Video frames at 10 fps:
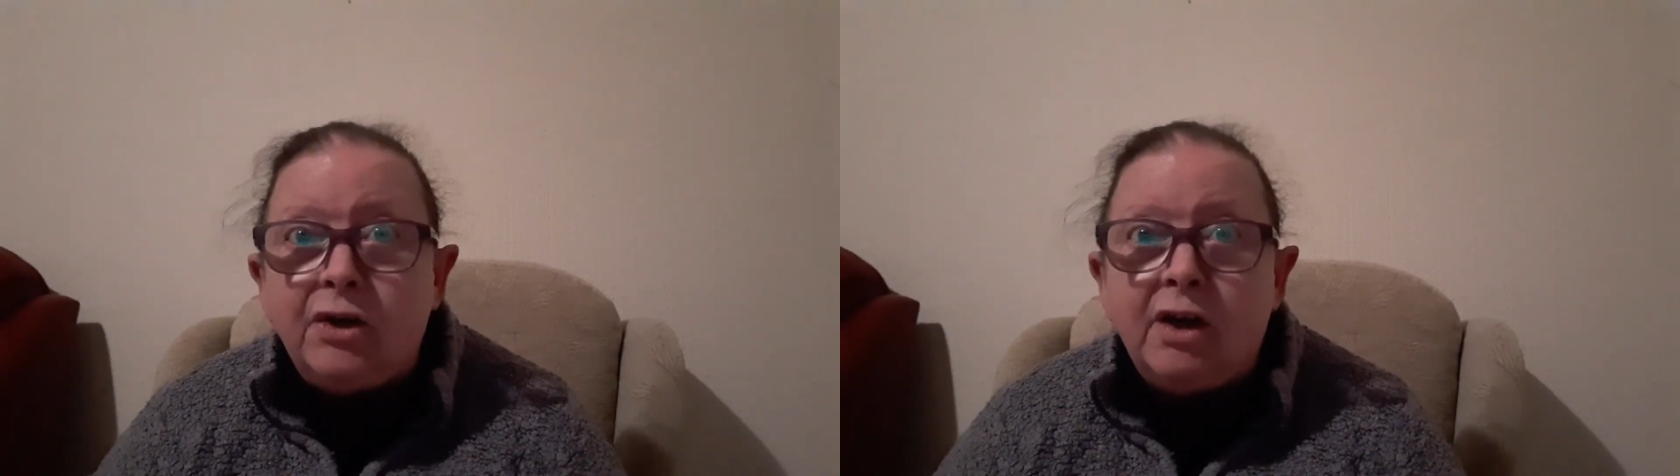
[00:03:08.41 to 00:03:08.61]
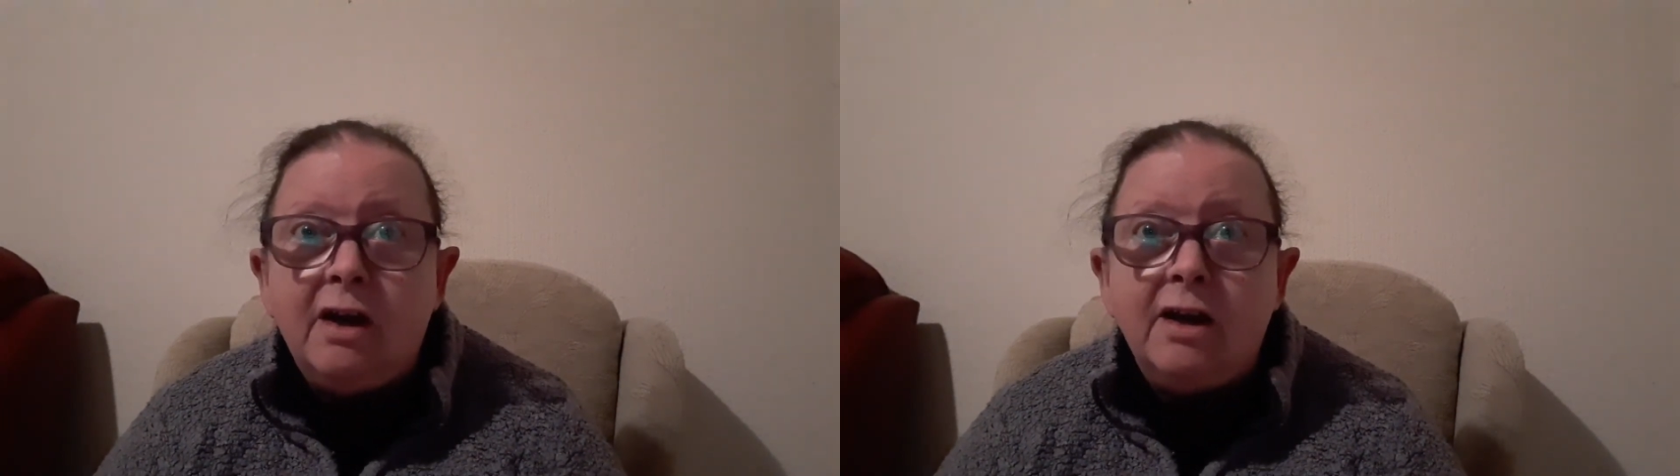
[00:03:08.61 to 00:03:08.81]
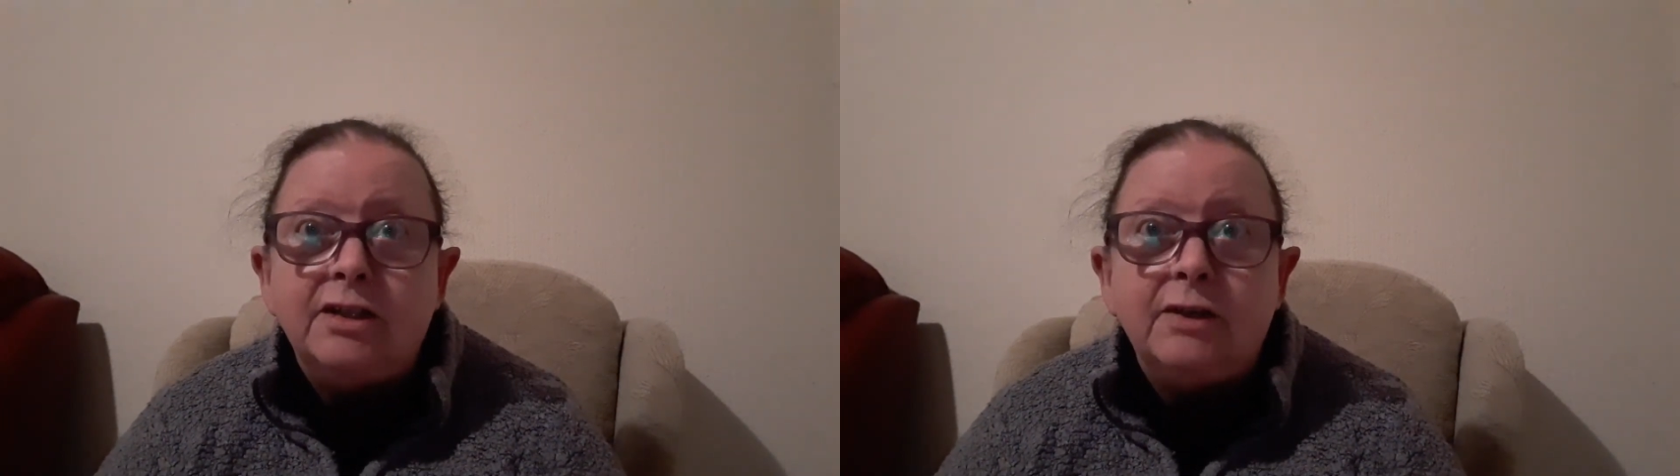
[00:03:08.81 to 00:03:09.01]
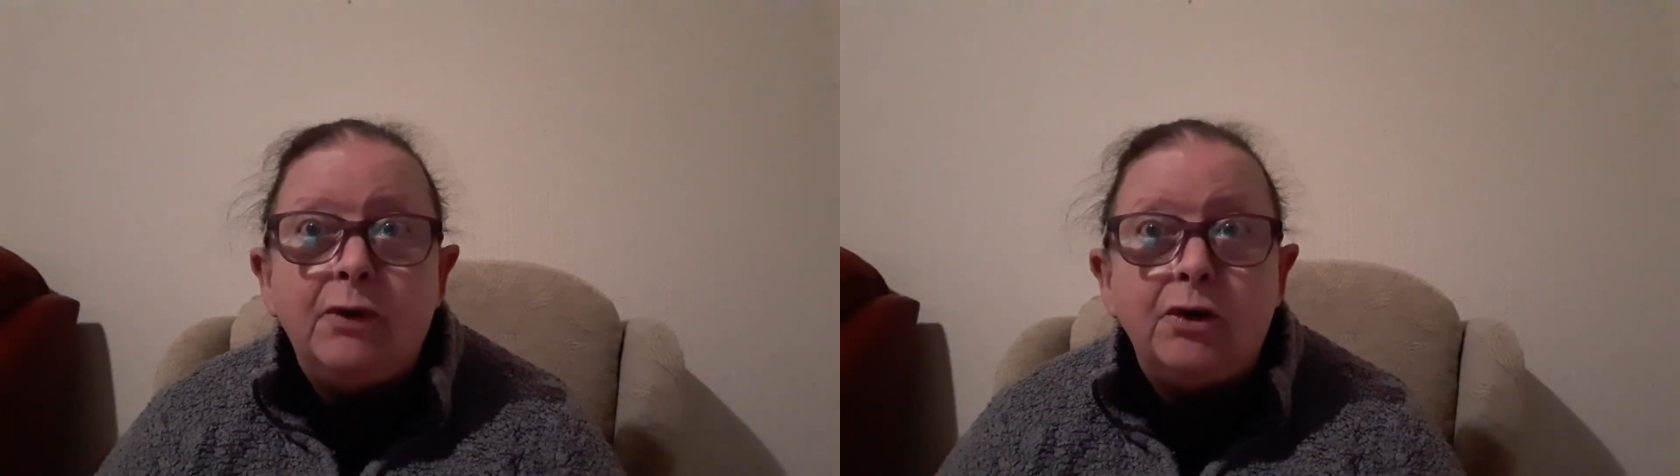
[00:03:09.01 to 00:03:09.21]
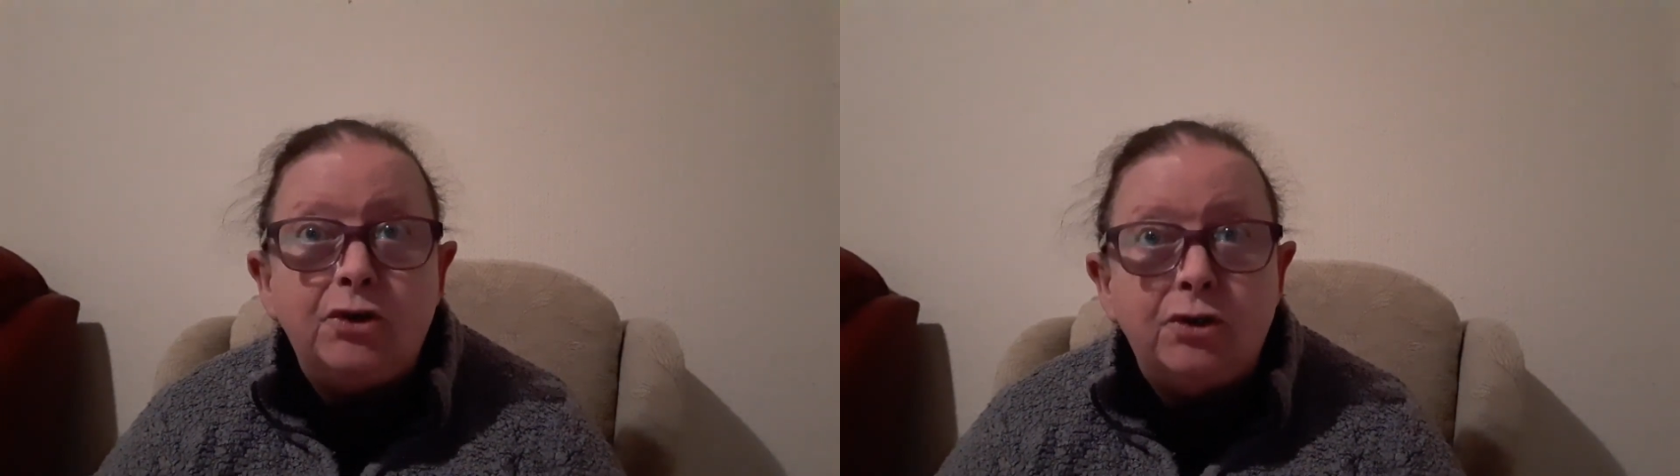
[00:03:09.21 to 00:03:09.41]
hearts of
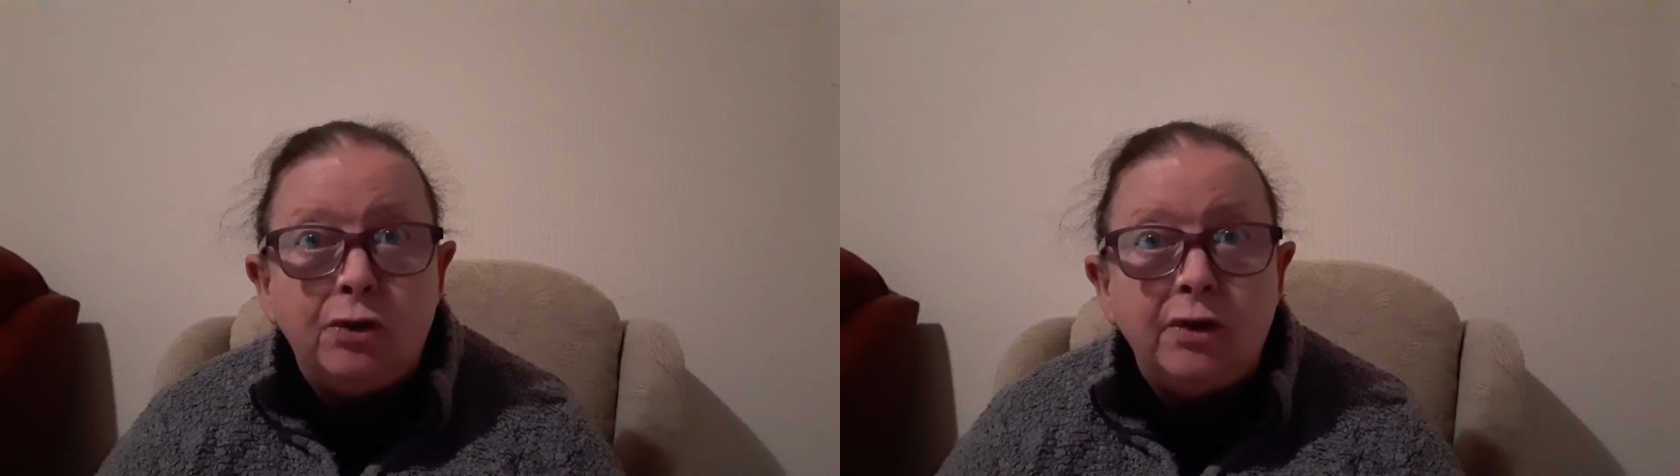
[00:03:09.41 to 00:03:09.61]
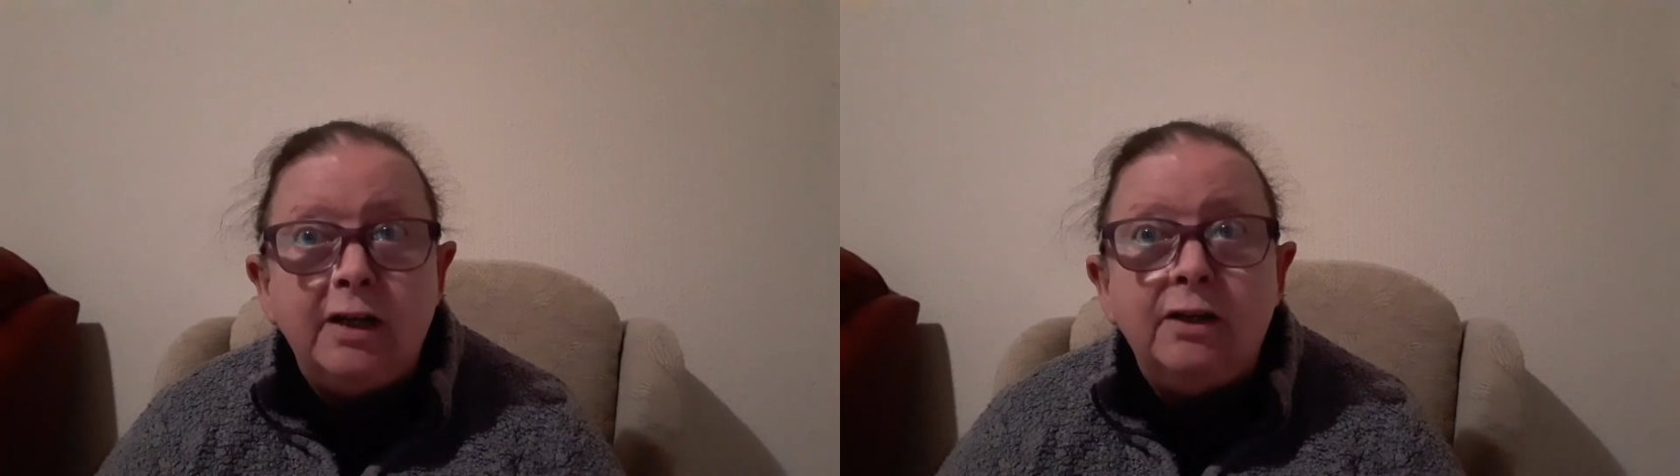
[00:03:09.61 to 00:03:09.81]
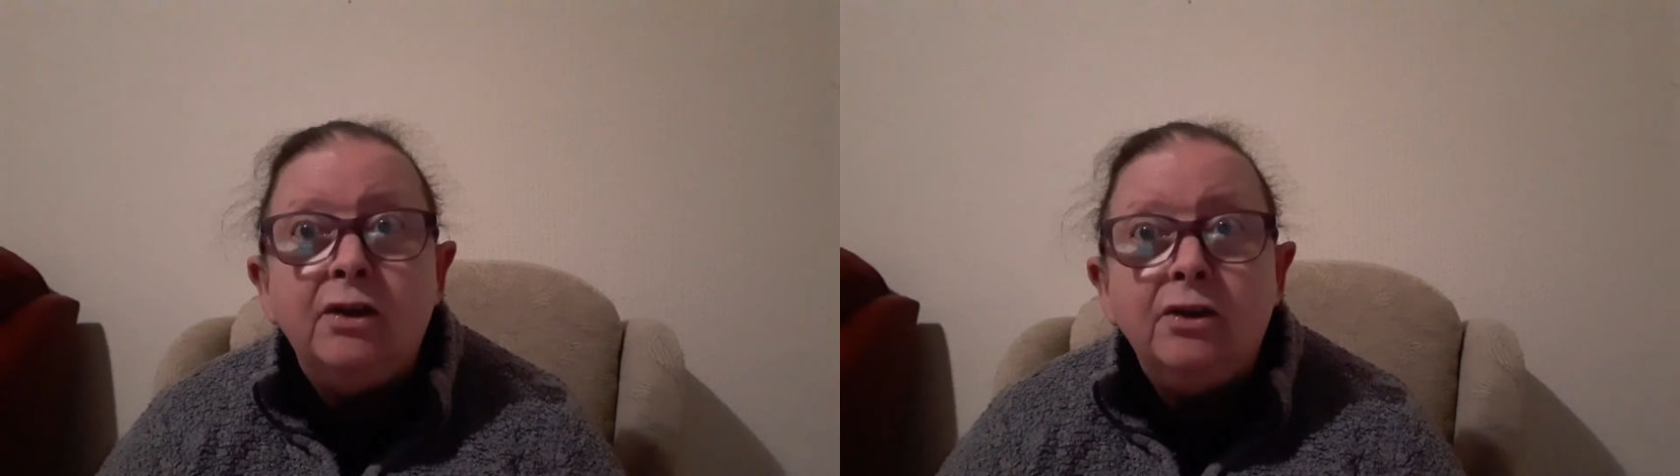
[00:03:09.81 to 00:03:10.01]
our sorrow